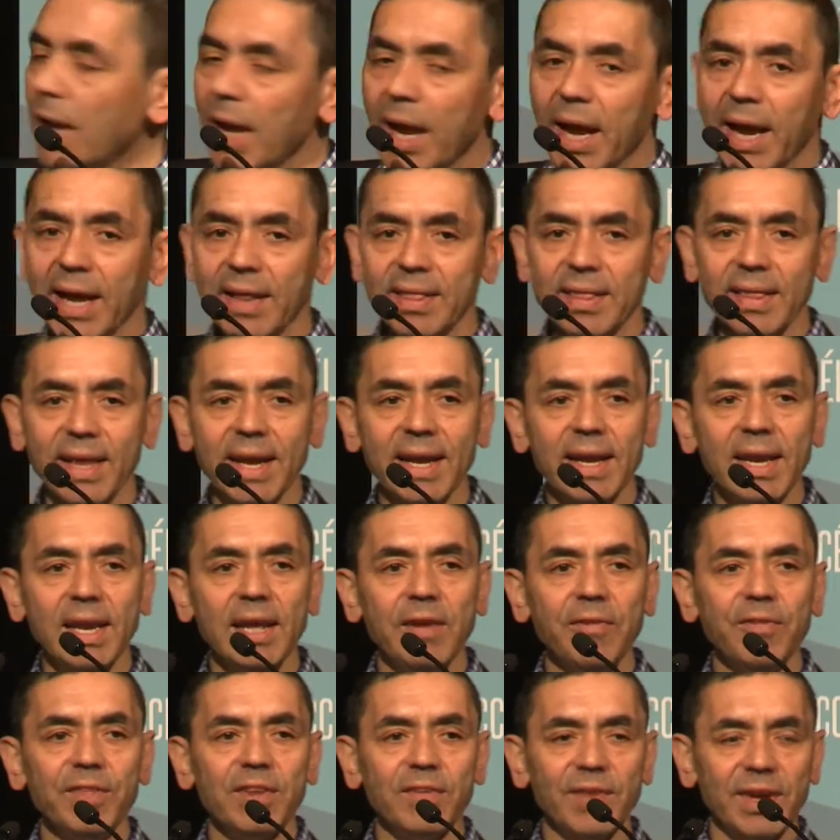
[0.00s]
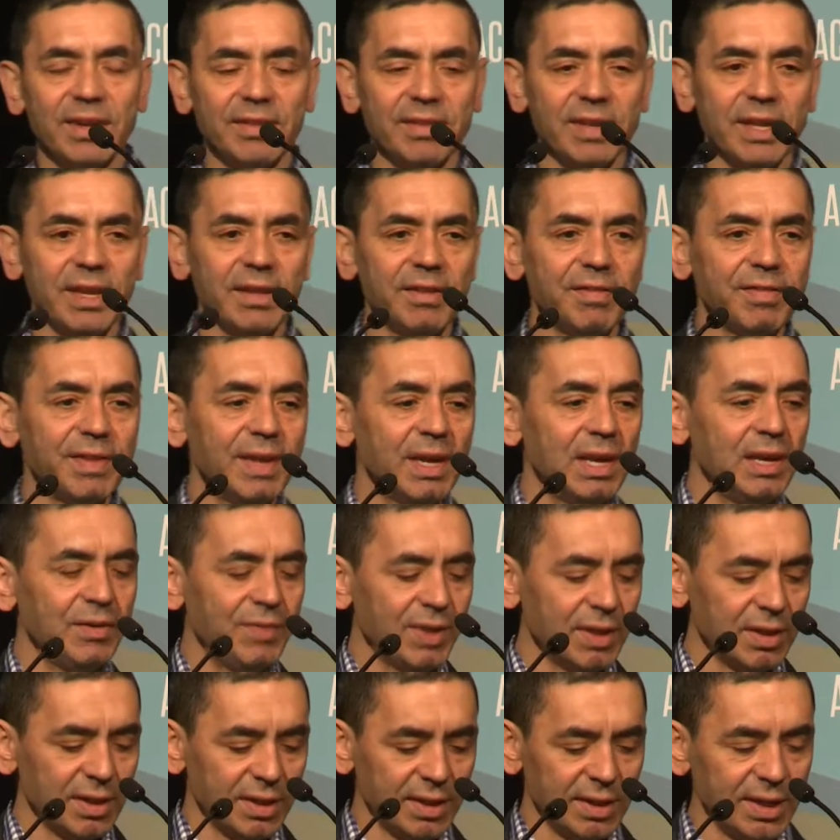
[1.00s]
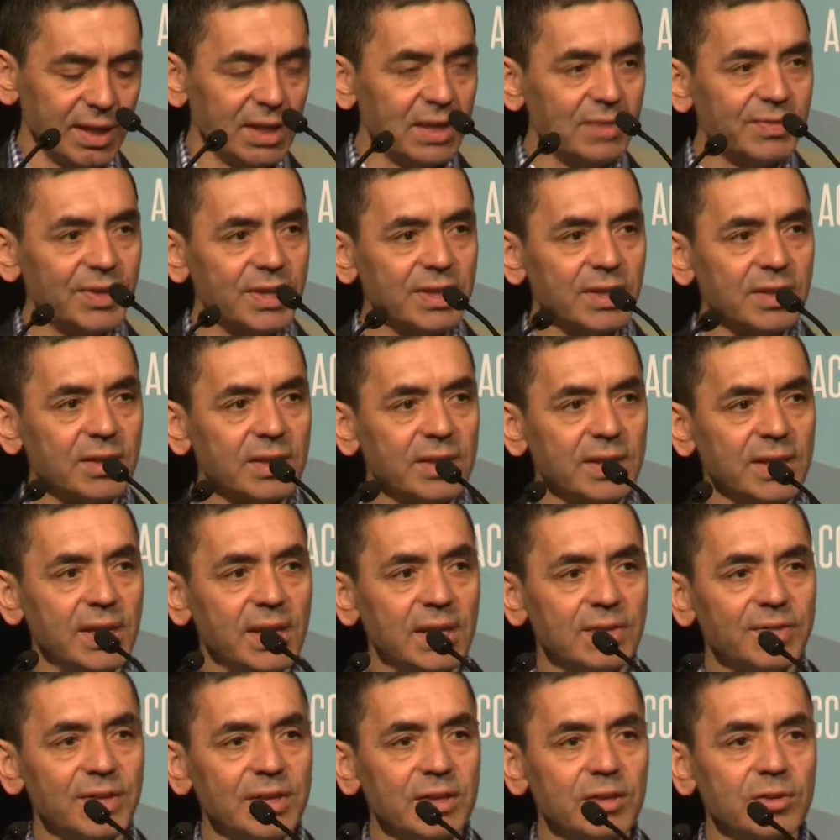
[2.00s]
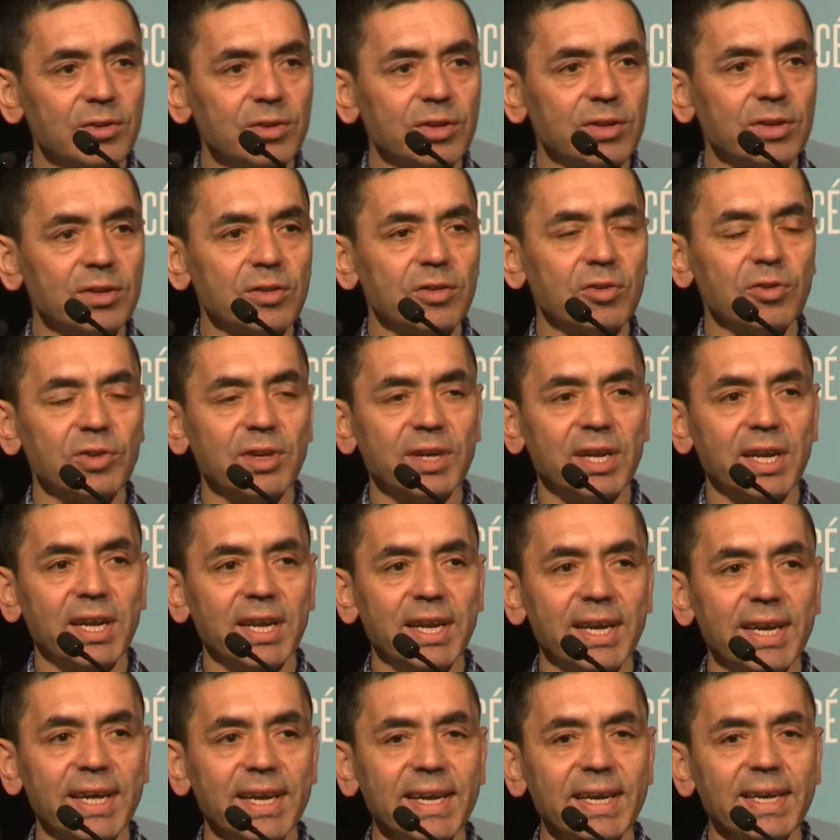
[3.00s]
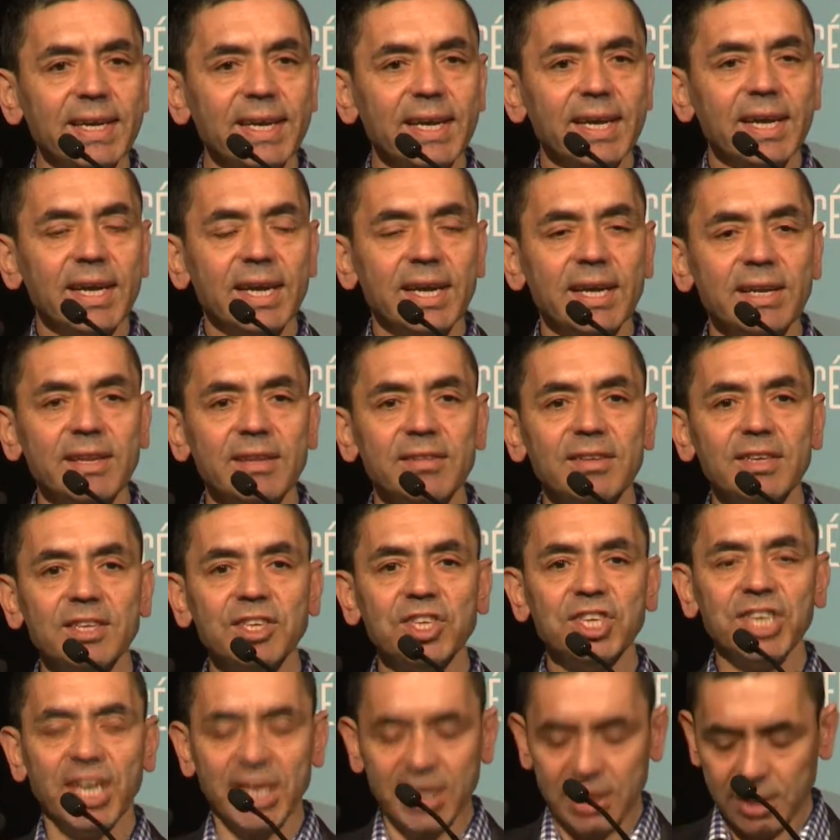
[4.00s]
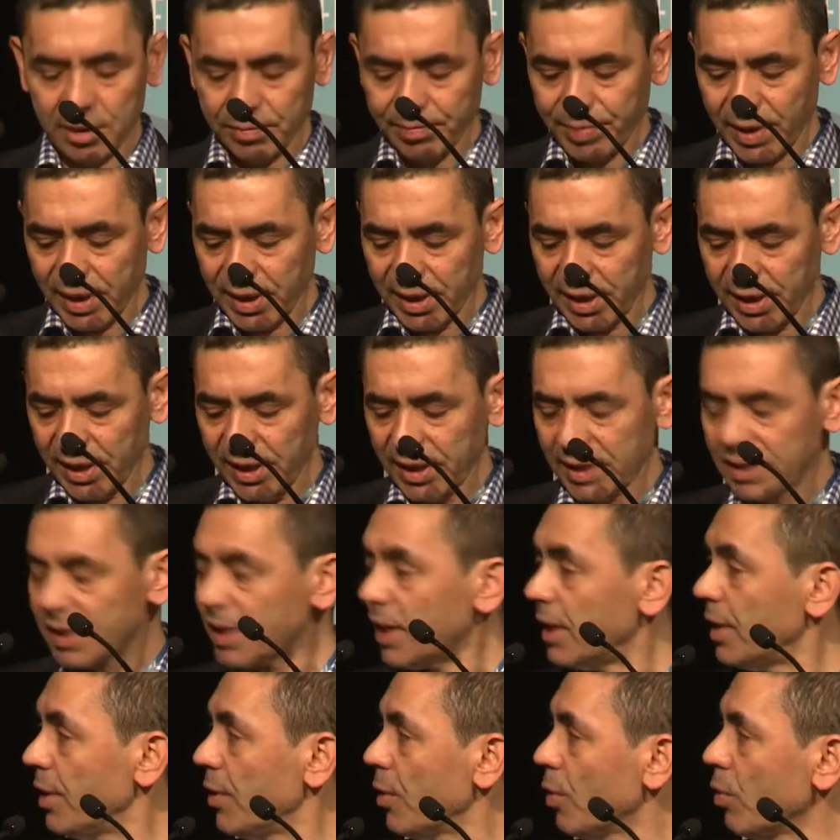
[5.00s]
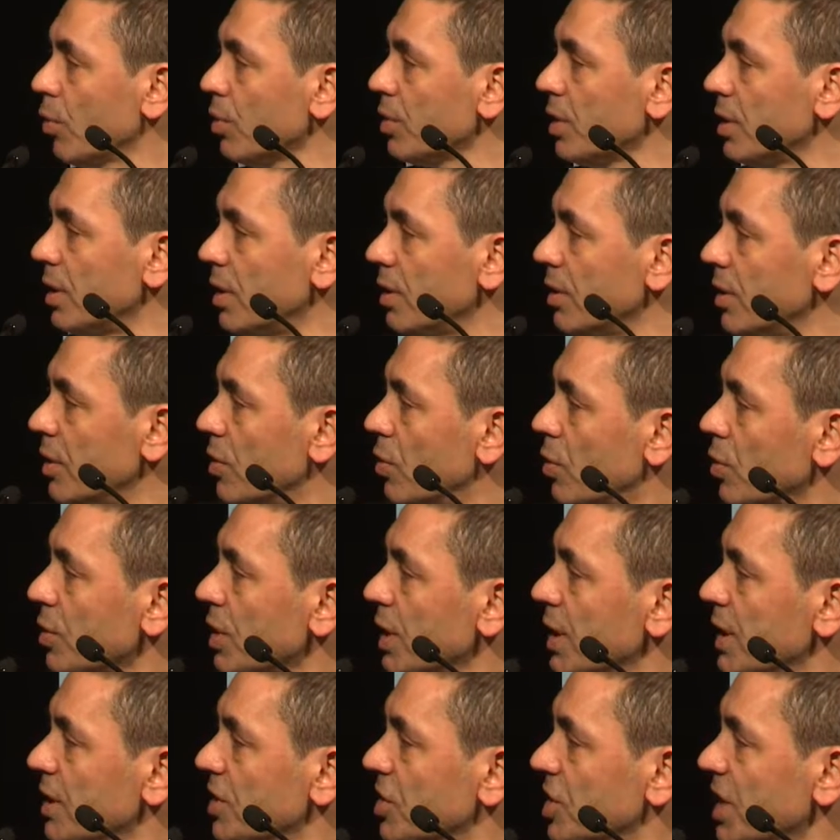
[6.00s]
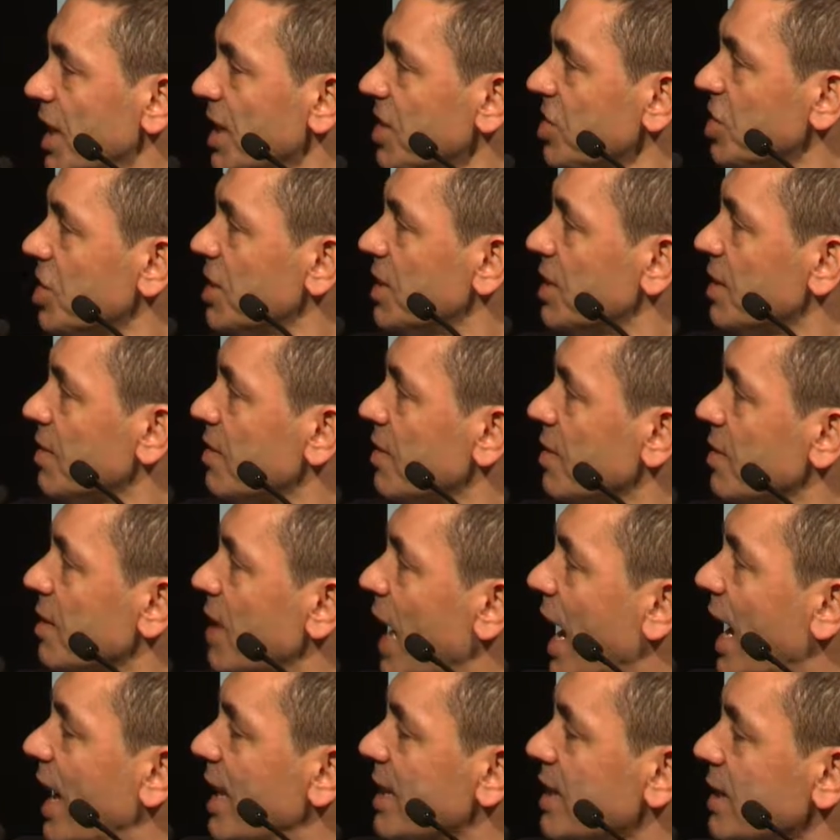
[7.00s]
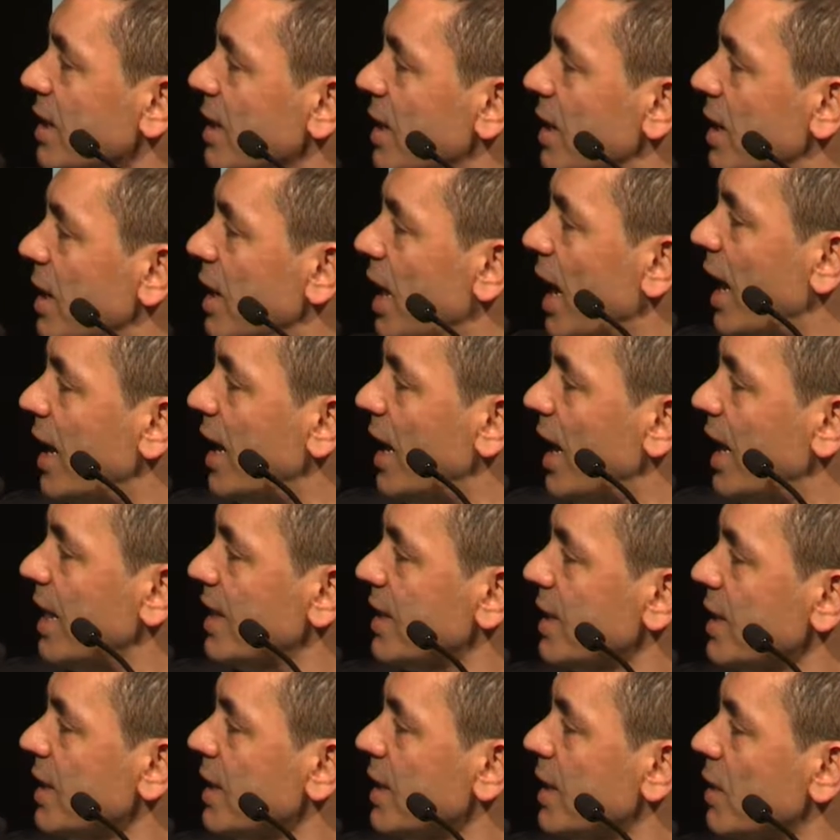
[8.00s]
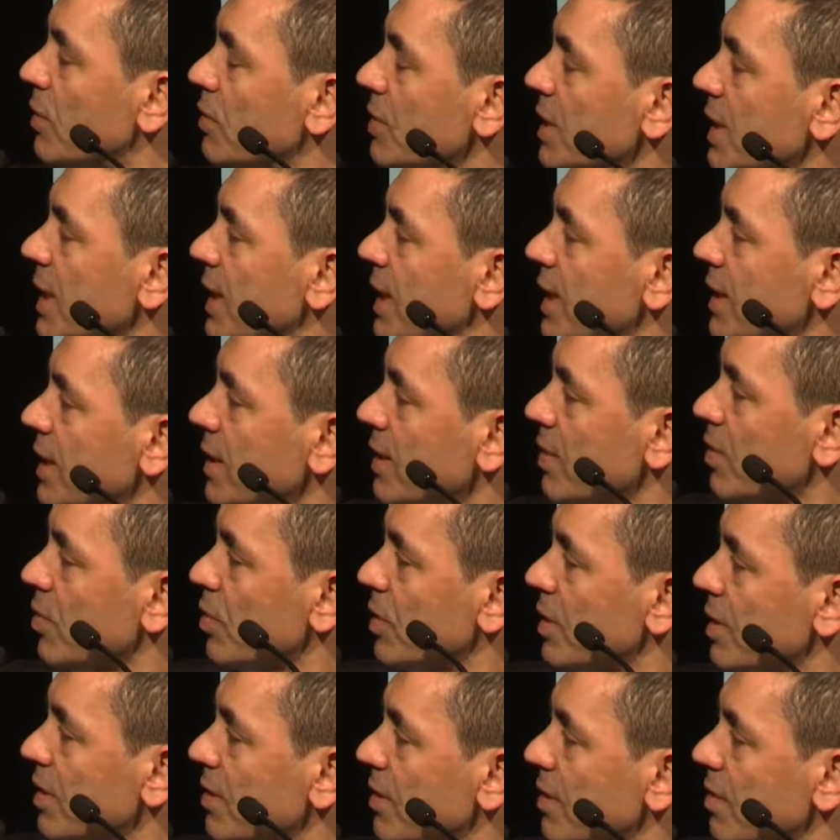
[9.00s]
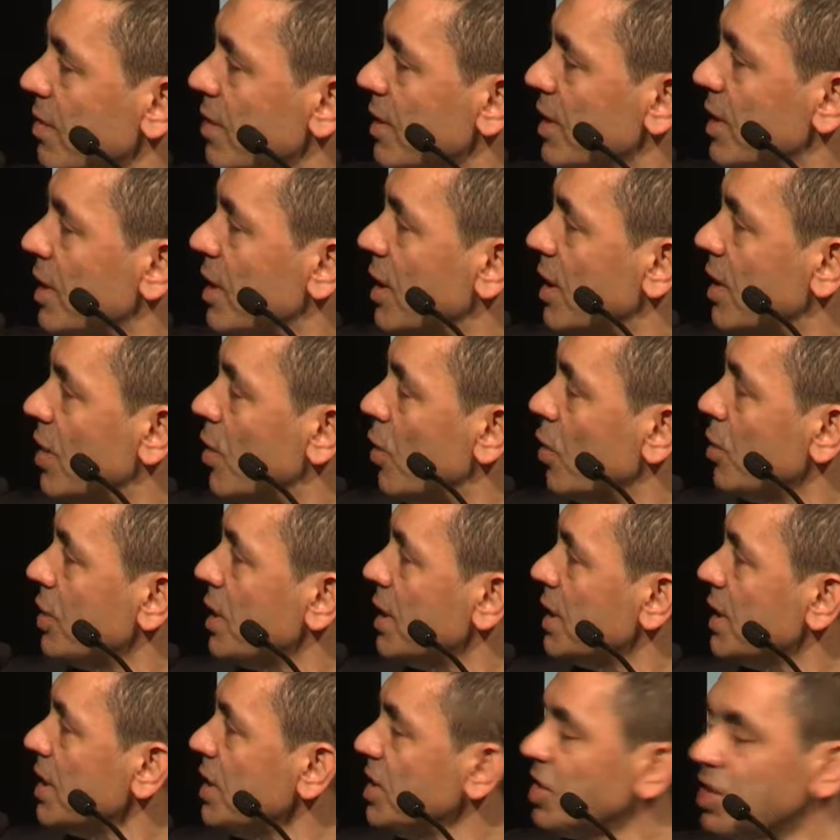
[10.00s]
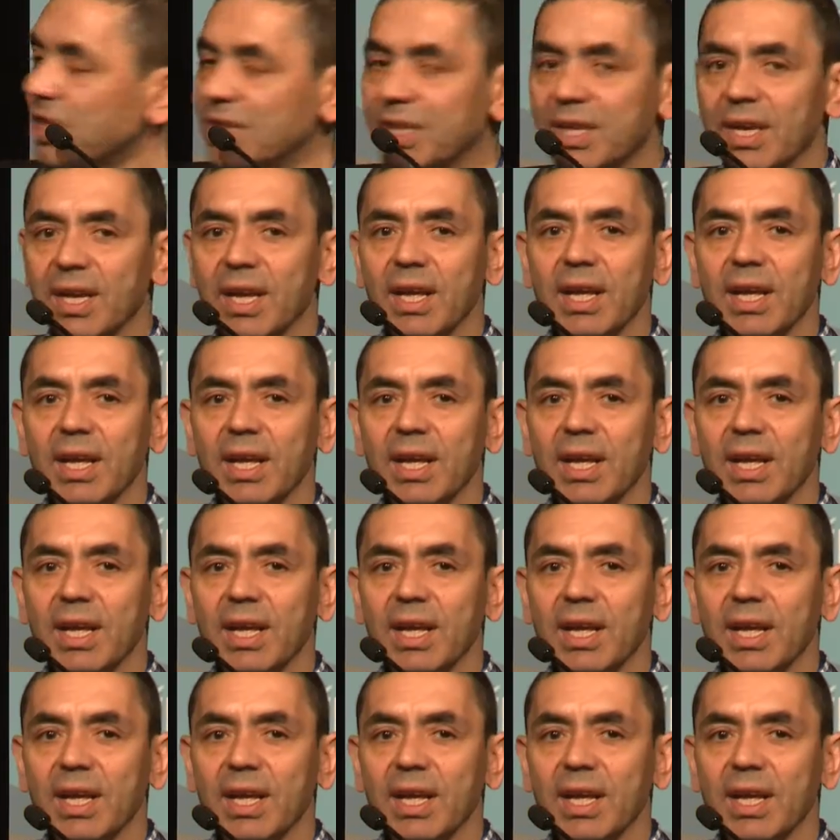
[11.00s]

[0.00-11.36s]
And then, if the vaccine is delivered to the clinic, it is injected by intranodal injection. This is ultrasound guided, so this is the nodal region.